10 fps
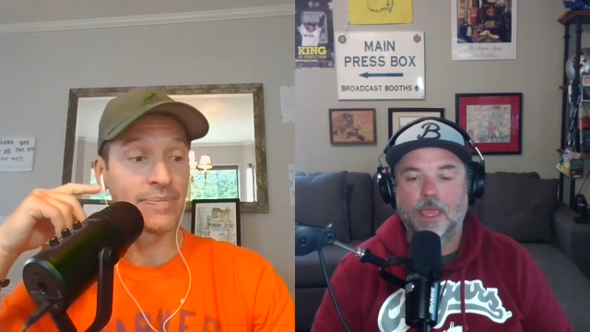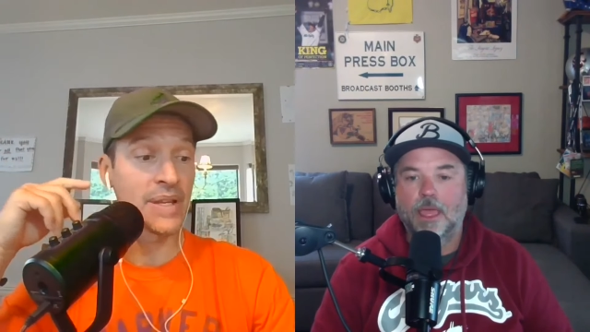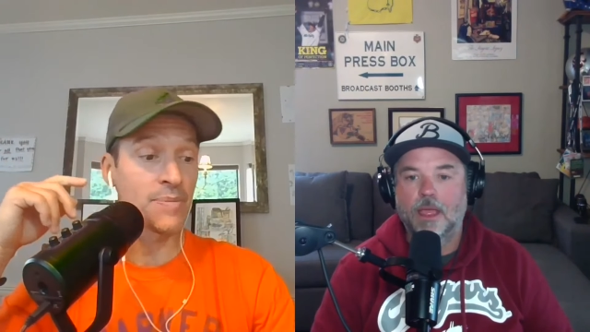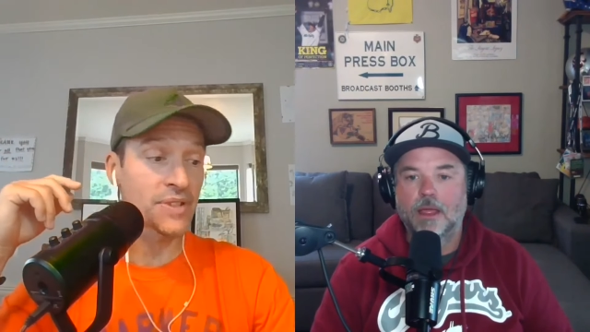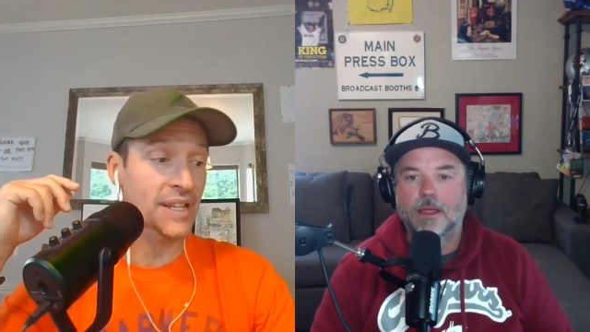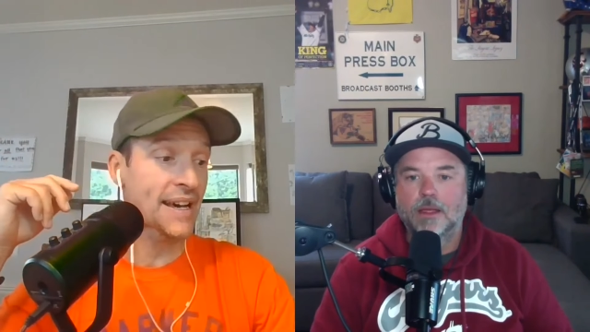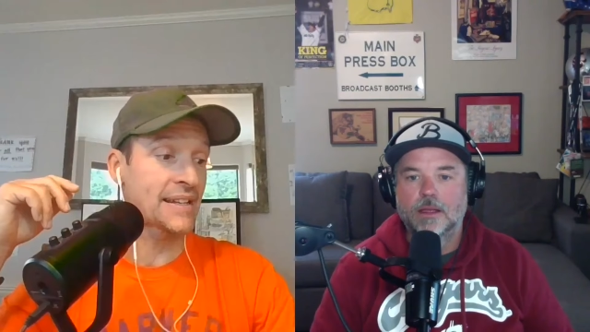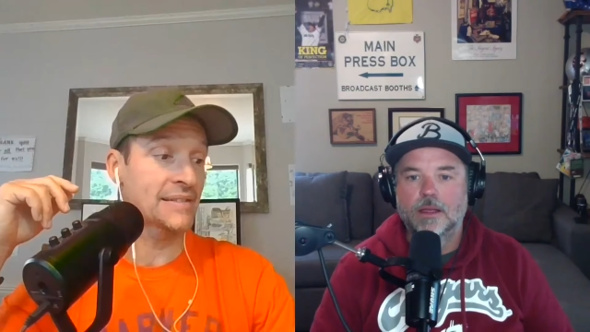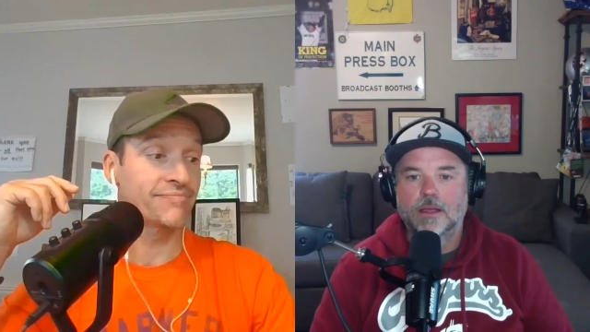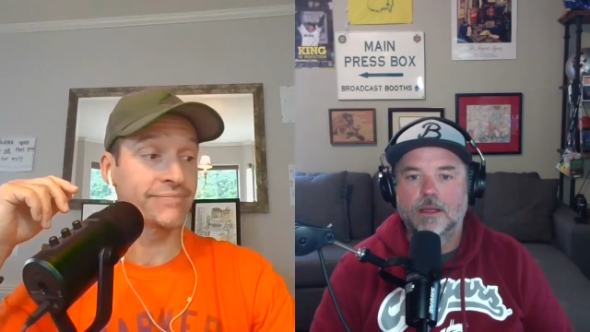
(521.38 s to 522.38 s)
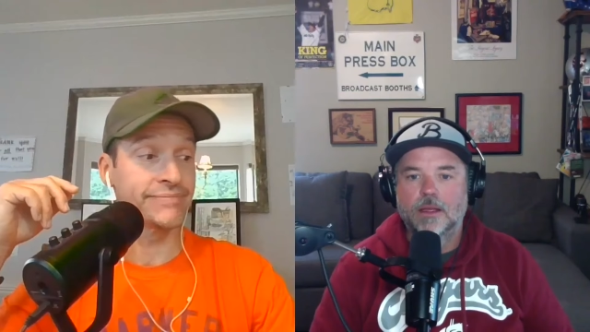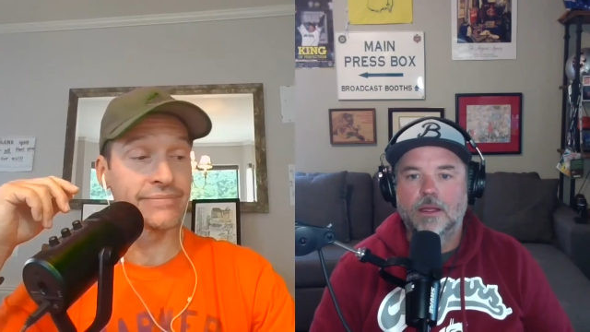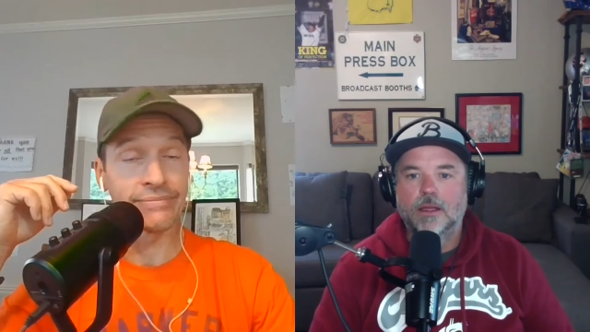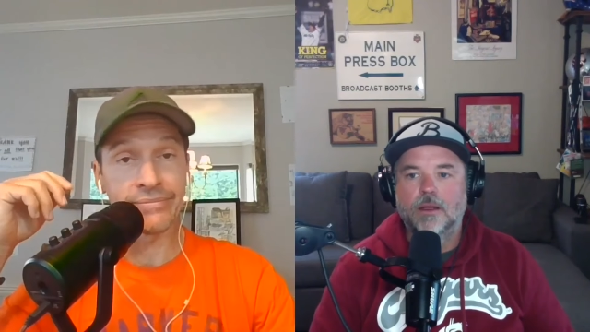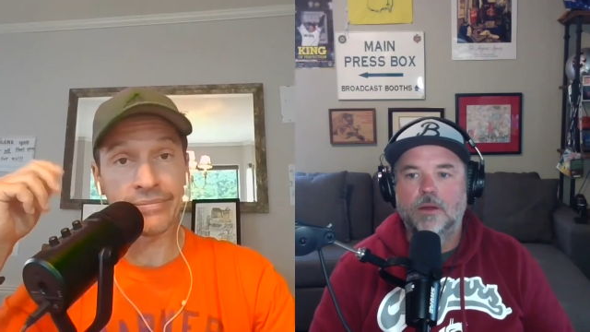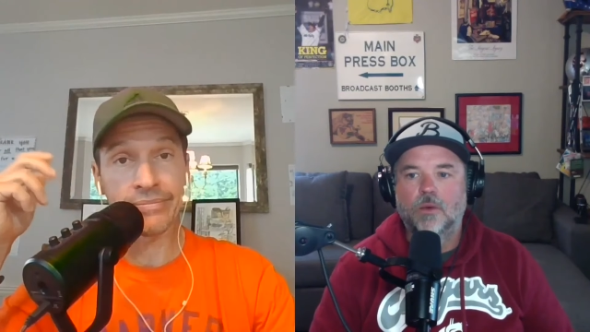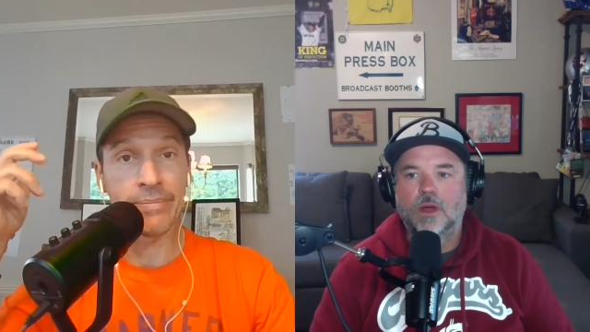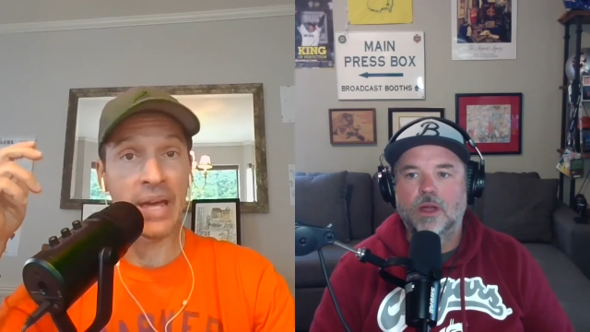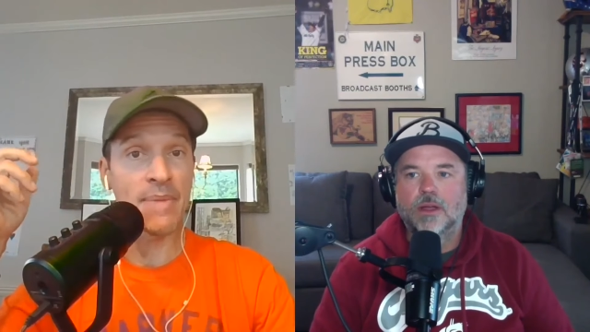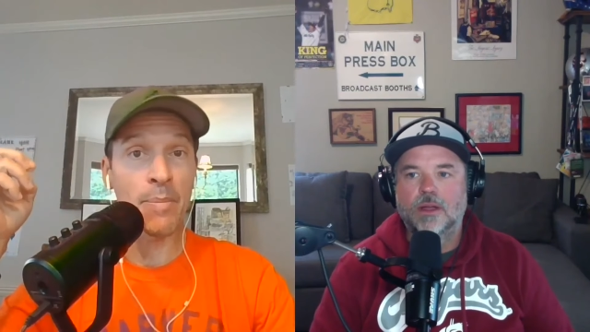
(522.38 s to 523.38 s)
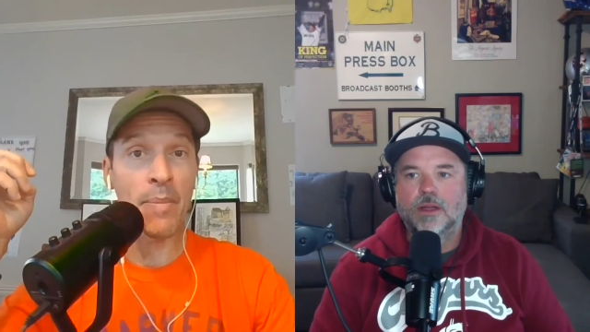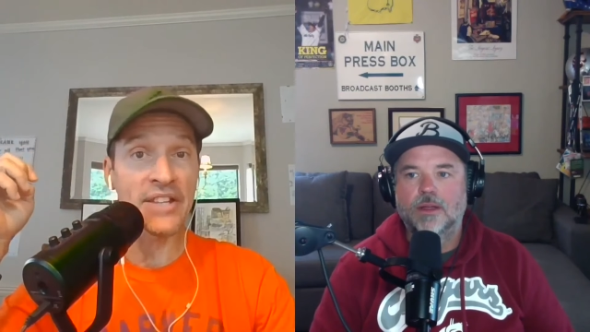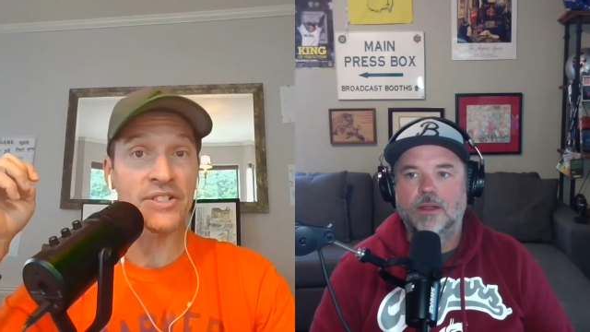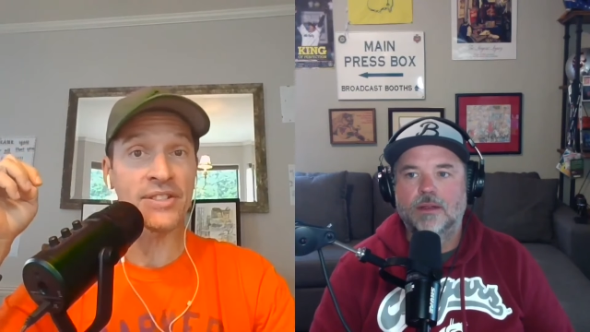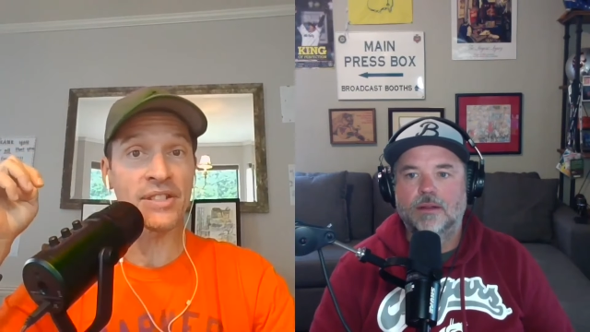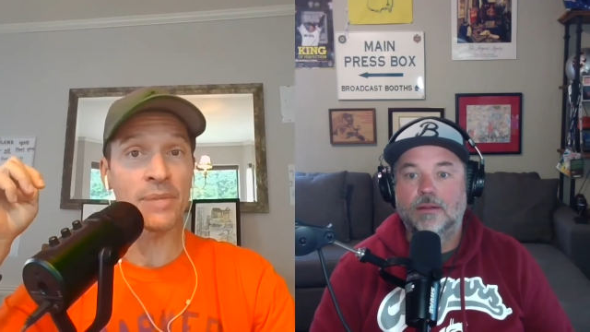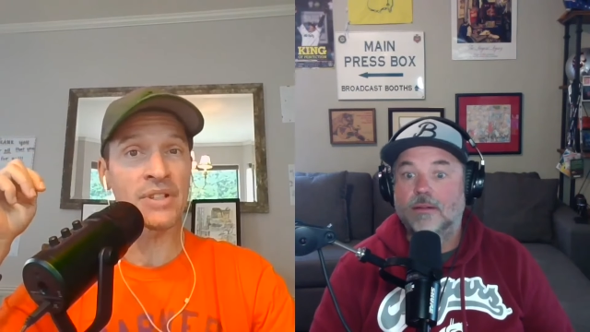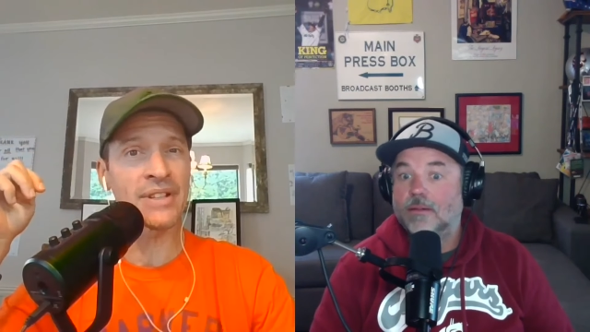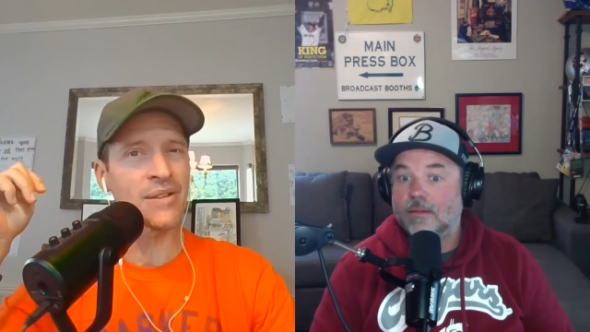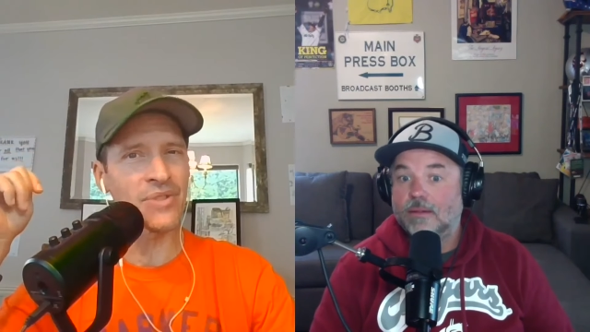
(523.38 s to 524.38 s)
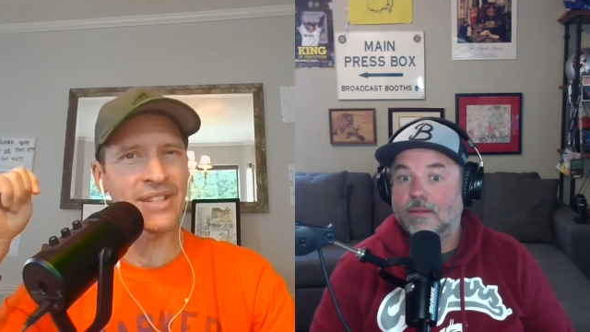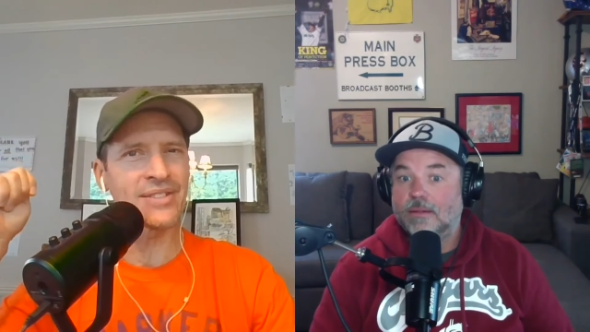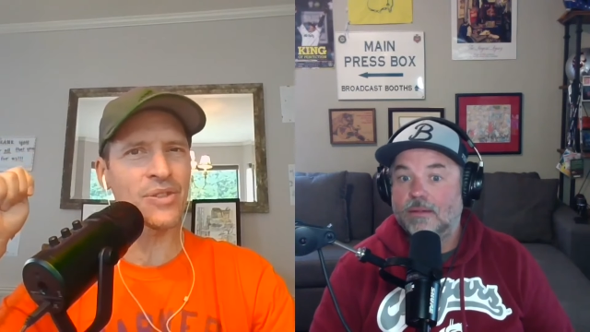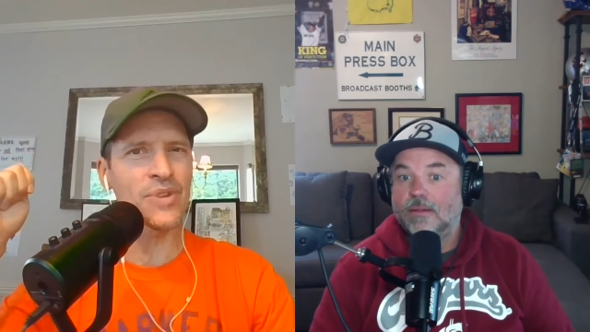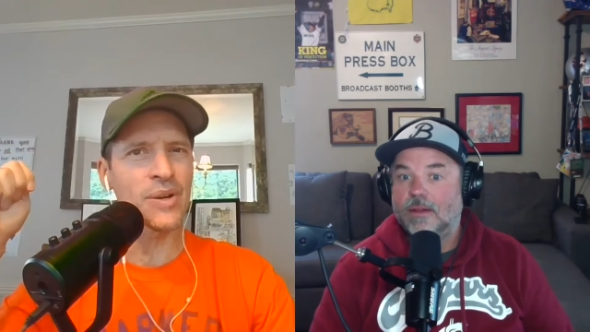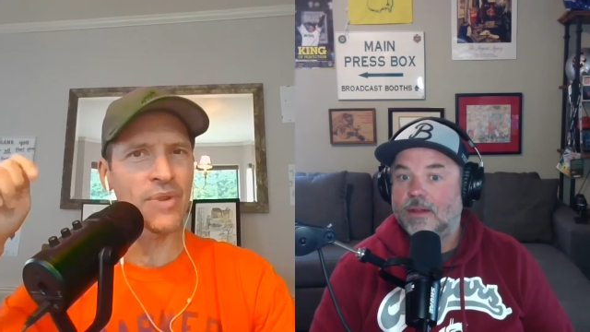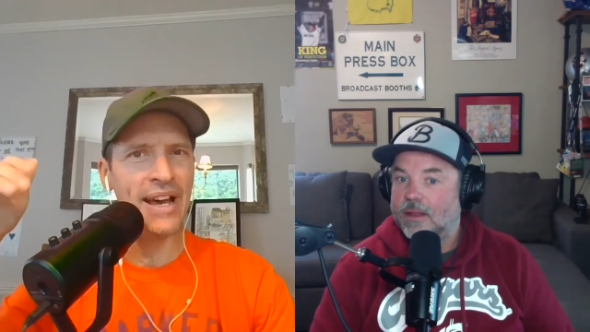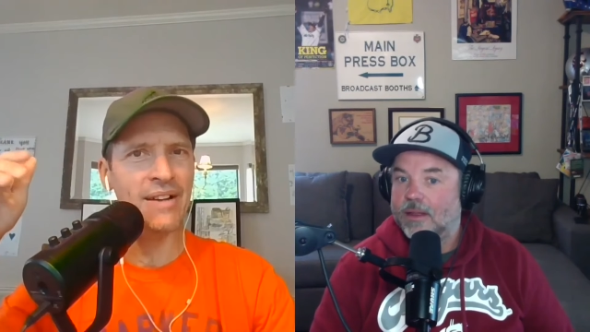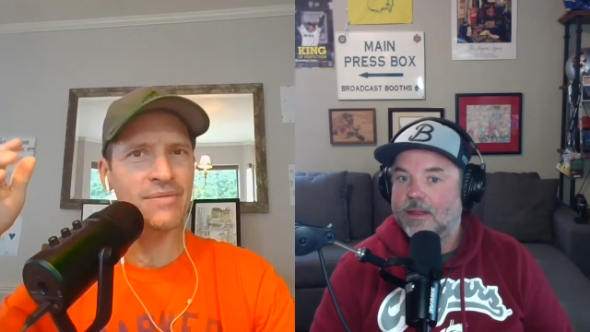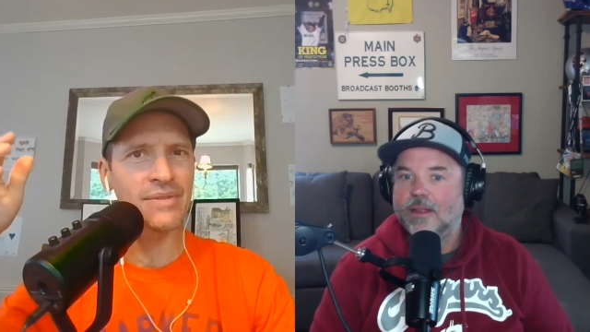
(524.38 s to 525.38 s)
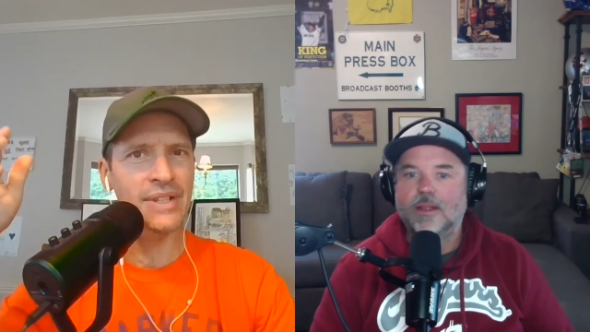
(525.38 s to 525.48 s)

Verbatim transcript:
Speaker 1: people to kind of what? maybe mention something like, "Well, these three went out."